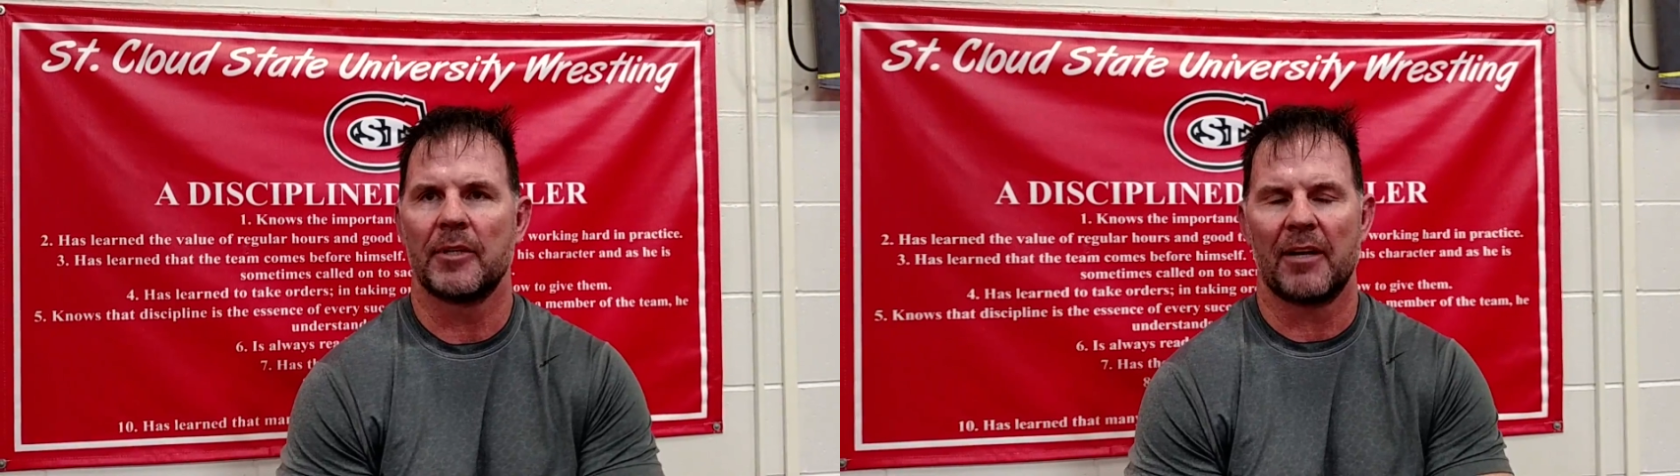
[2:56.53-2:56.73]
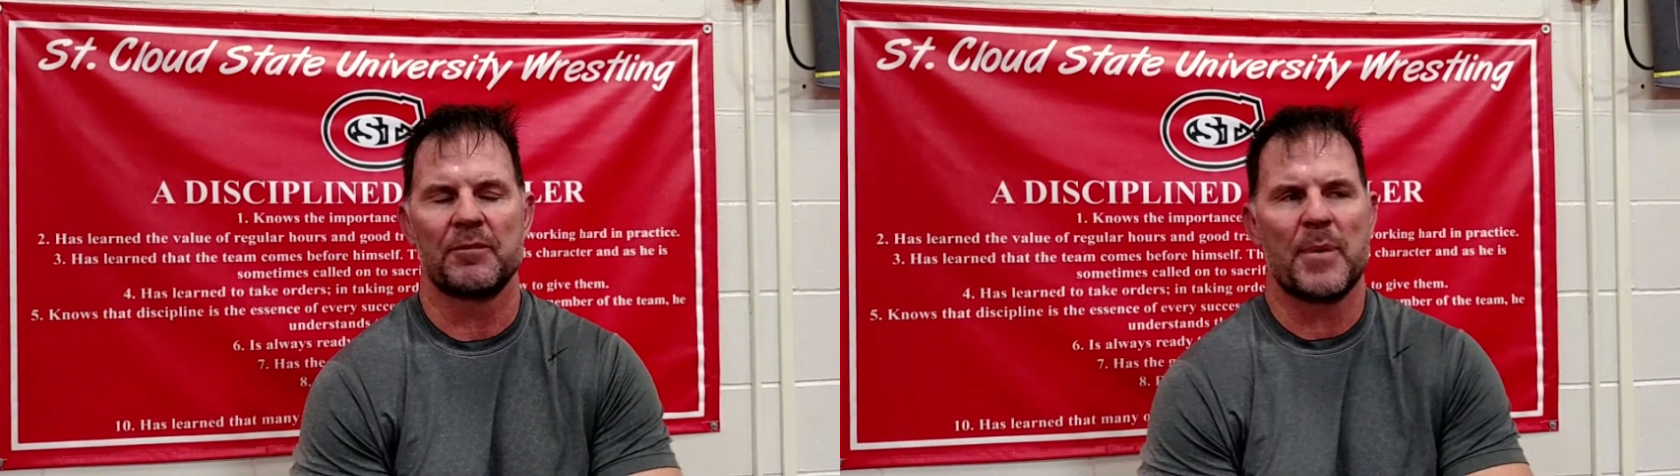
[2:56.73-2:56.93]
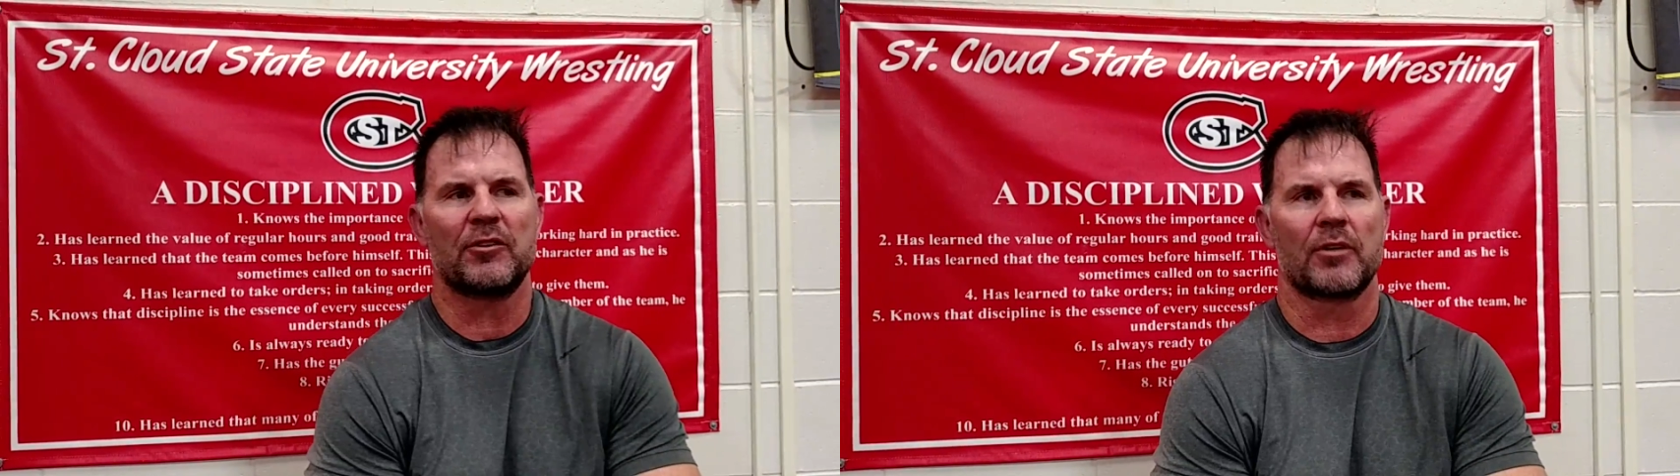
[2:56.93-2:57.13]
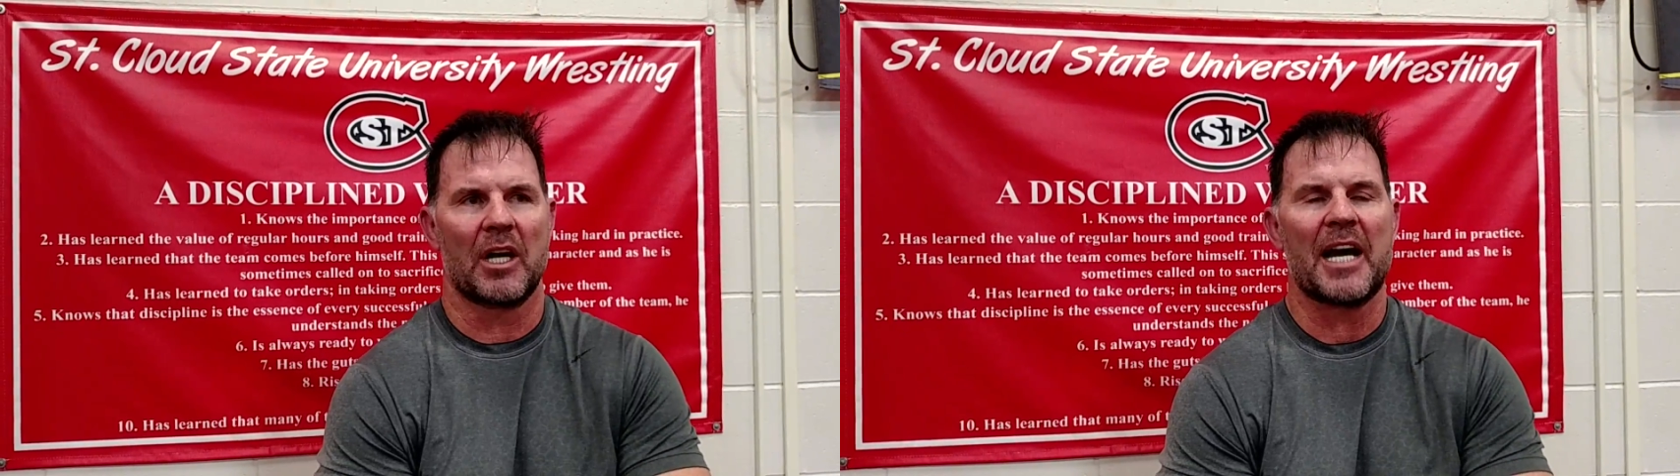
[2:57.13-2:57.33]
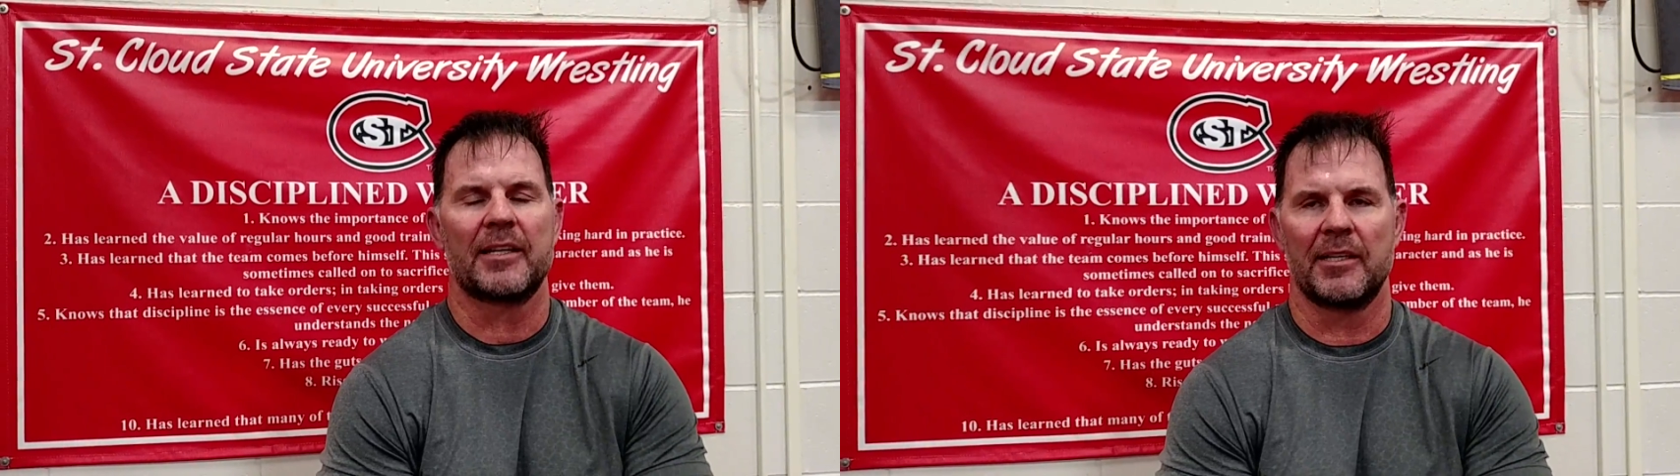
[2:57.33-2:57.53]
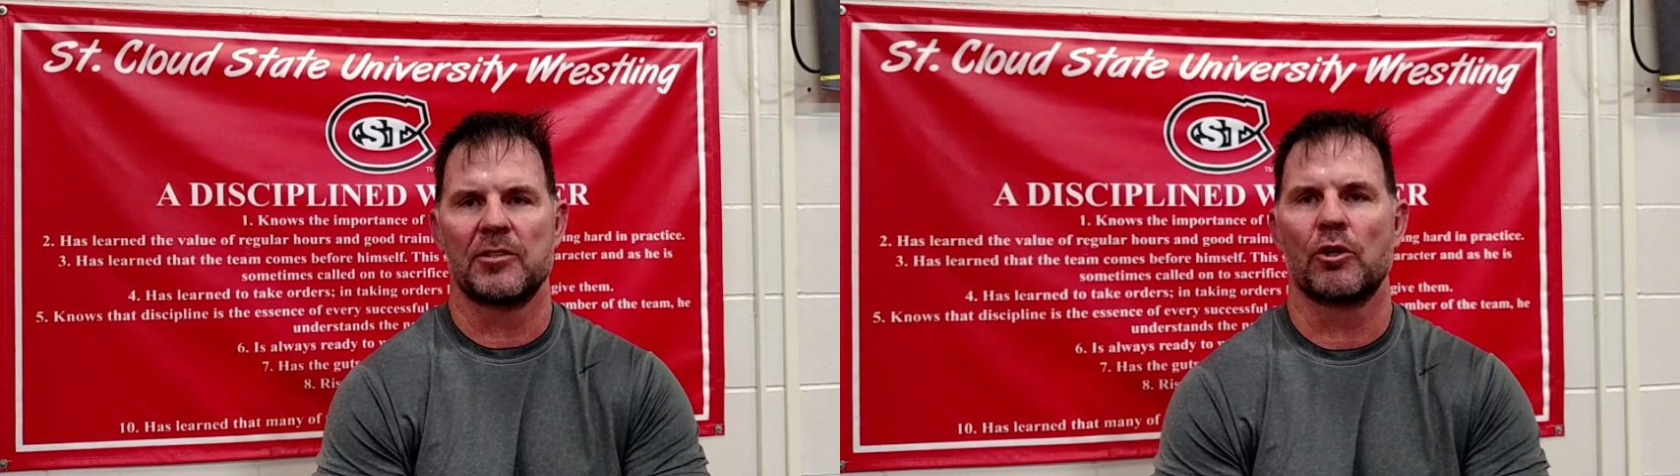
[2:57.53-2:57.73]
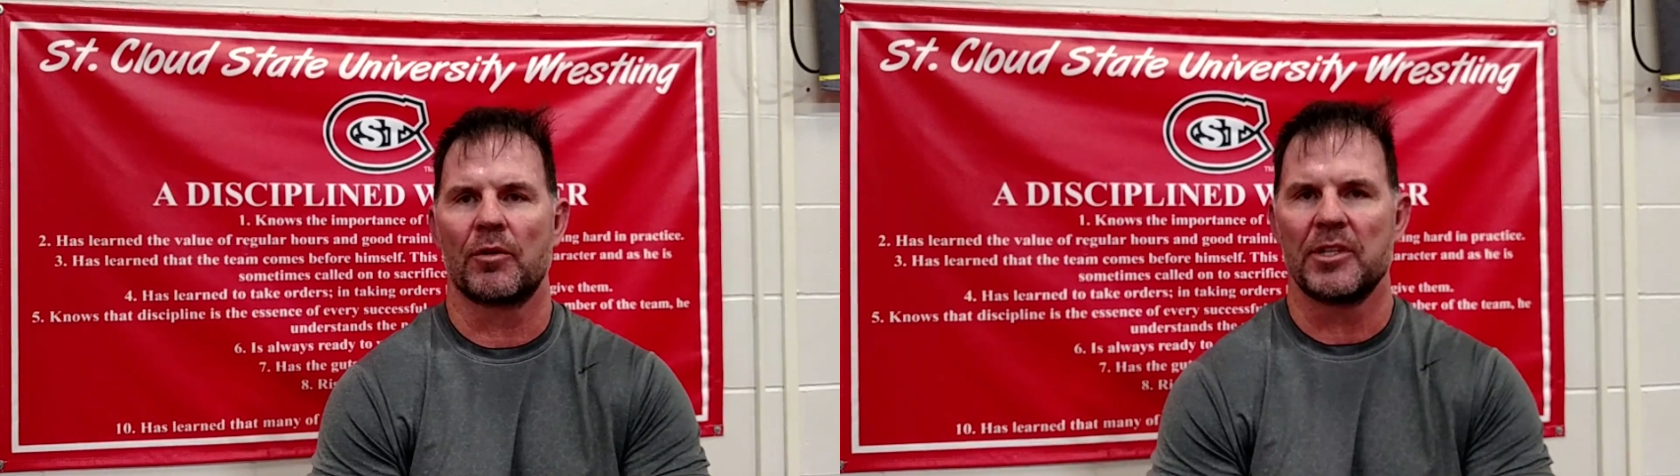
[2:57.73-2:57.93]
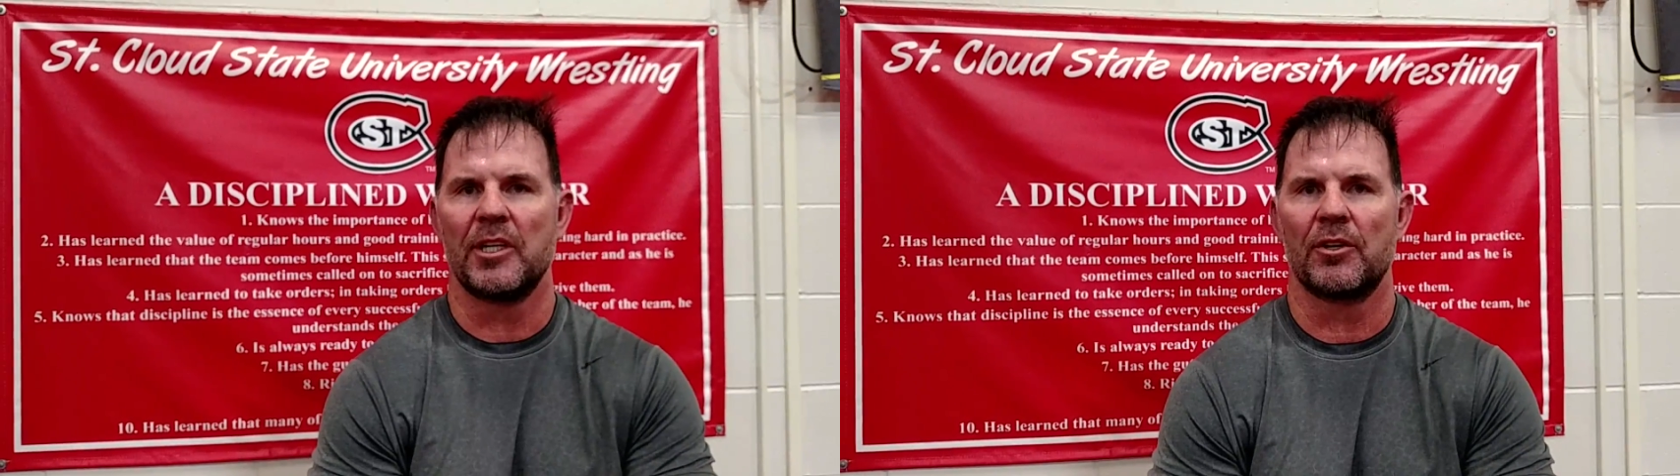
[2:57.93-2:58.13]
I've mentored a lot of kids
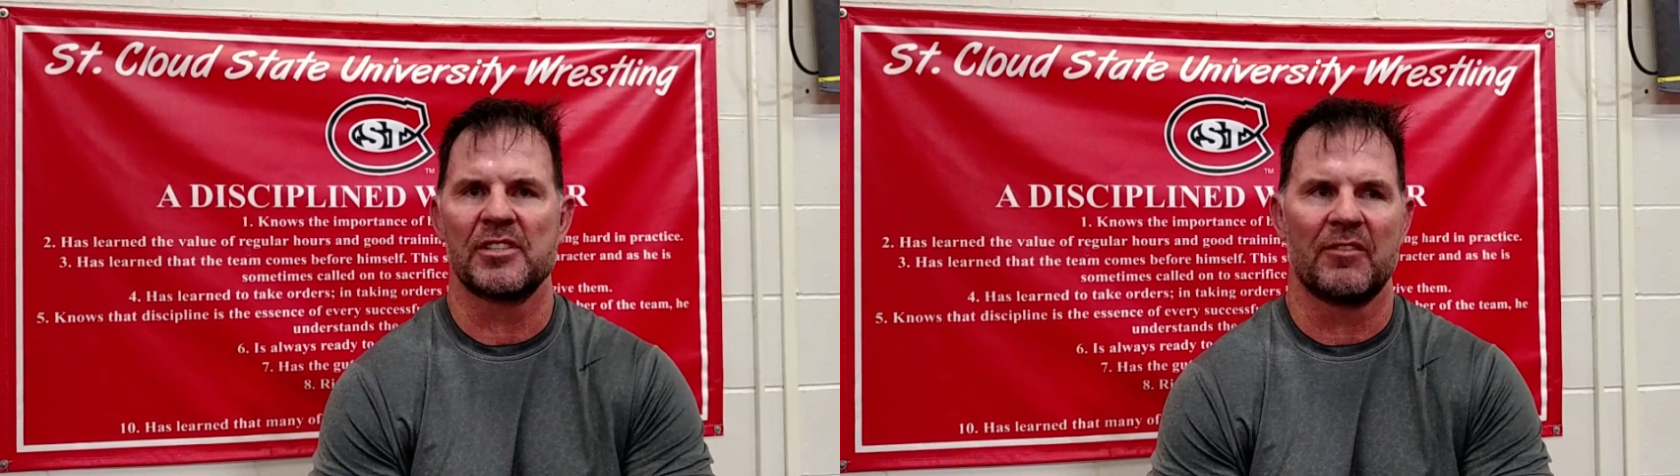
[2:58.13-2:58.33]
over the years,